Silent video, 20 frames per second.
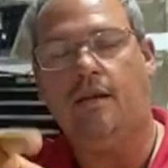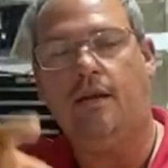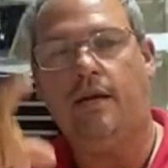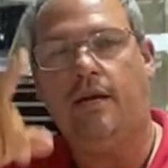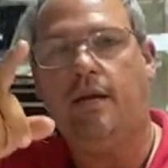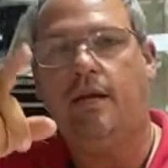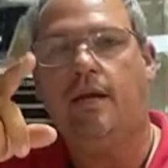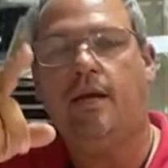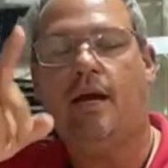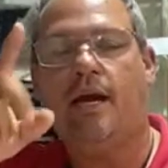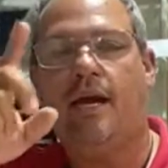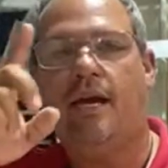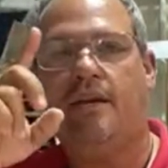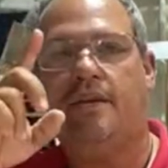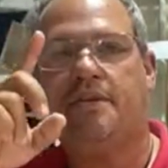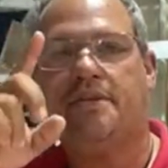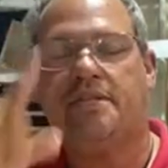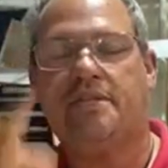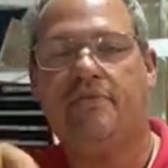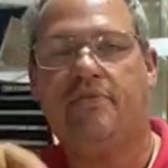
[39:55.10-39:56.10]
Lady. I had
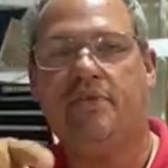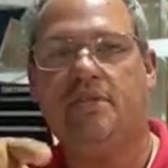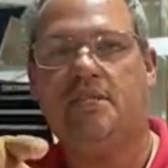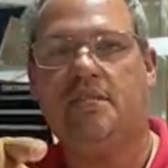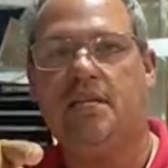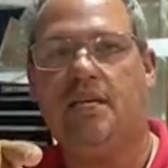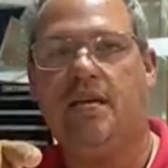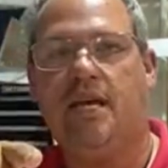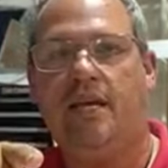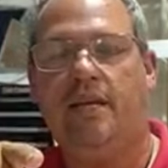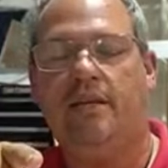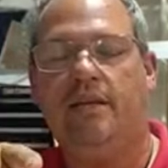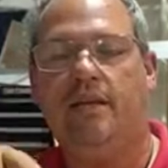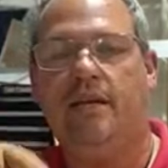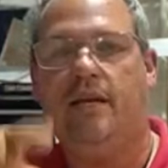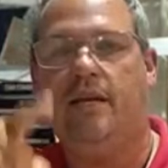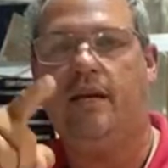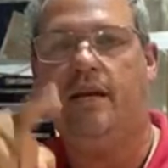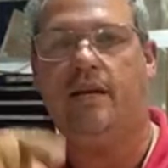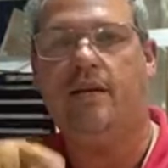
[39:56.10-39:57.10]
the Sophisticated
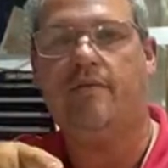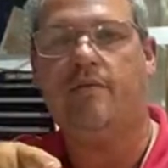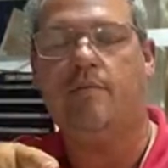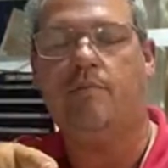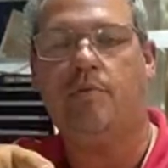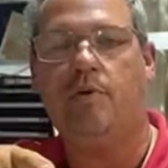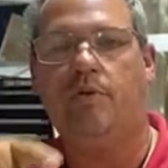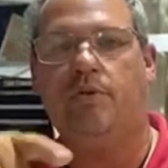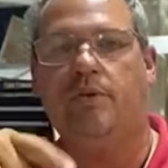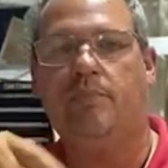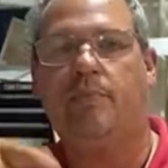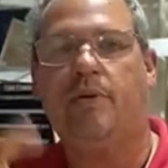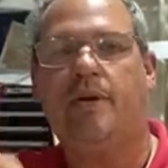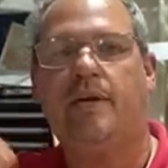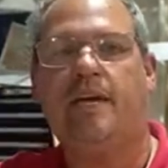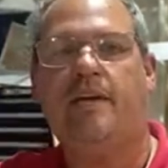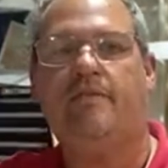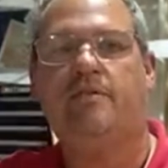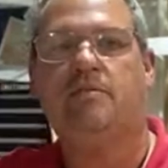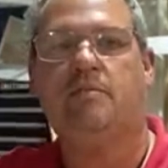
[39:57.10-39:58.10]
Lady. I never built it, but I
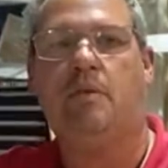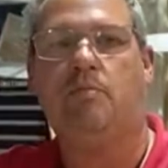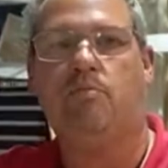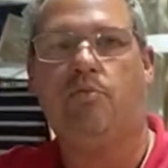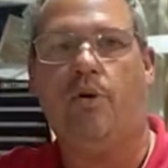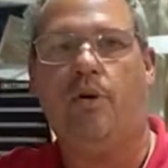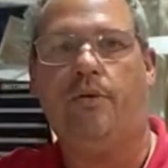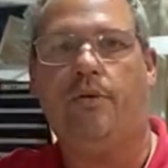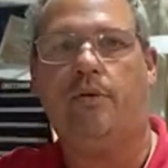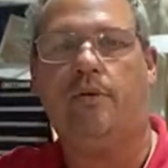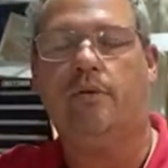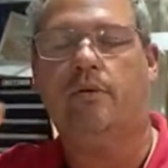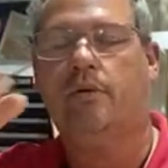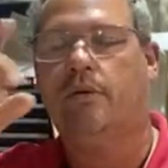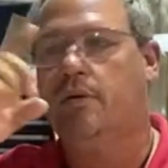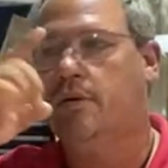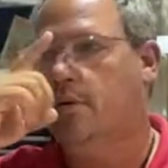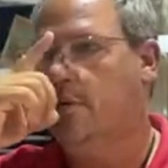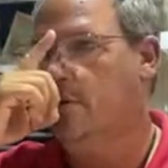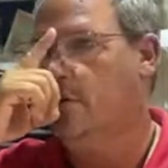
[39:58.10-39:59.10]
gave it to my brother.
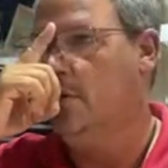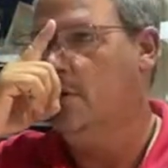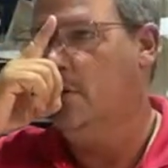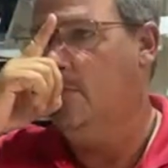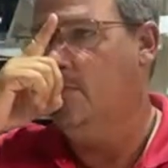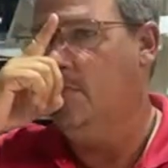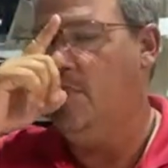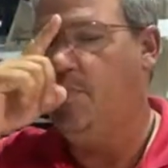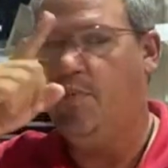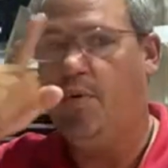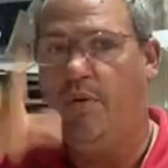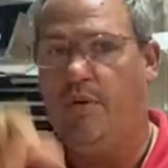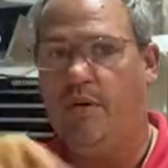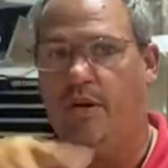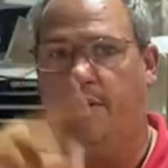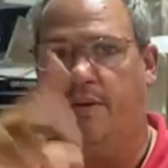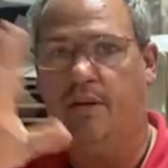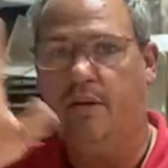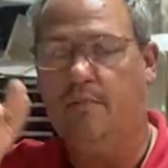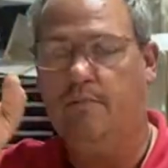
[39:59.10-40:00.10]
My brother
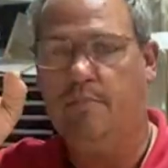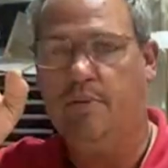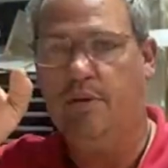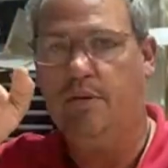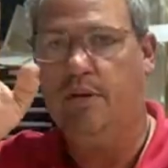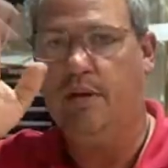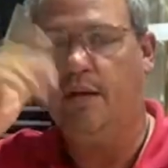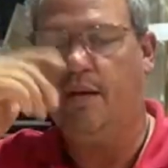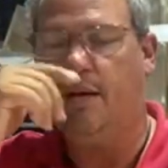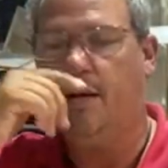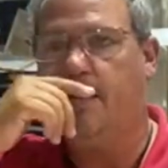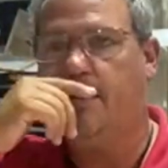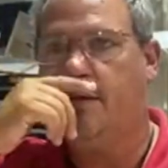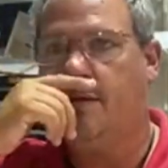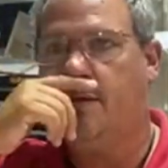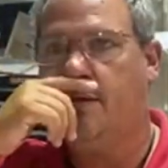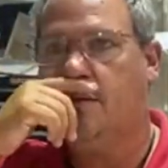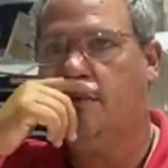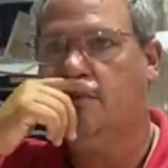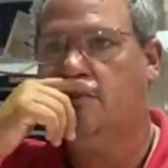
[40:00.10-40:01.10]
ended up building it, I
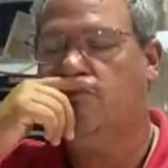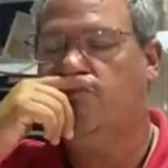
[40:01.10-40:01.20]
think.